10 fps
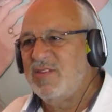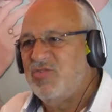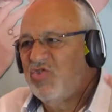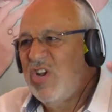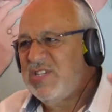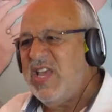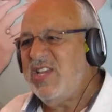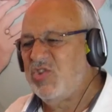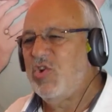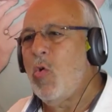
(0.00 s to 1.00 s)
there
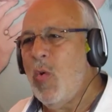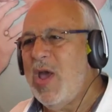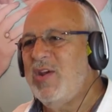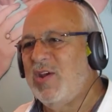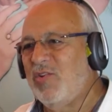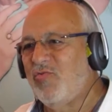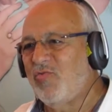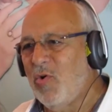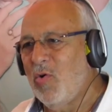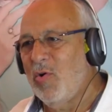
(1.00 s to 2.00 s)
just is no way to
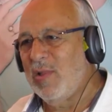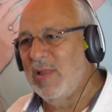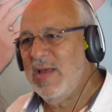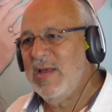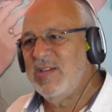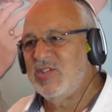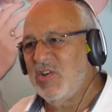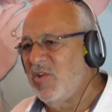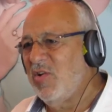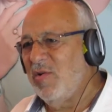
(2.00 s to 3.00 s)
control
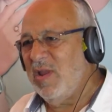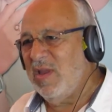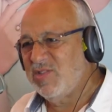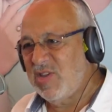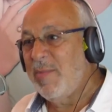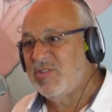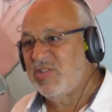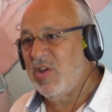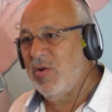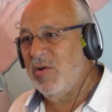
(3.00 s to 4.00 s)
security,
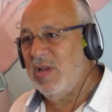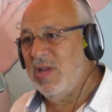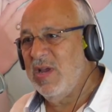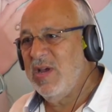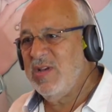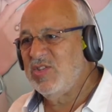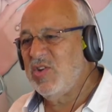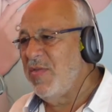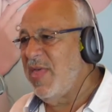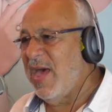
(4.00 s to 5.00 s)
cybersecurity,
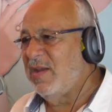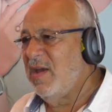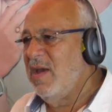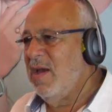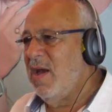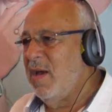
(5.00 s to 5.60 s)
so that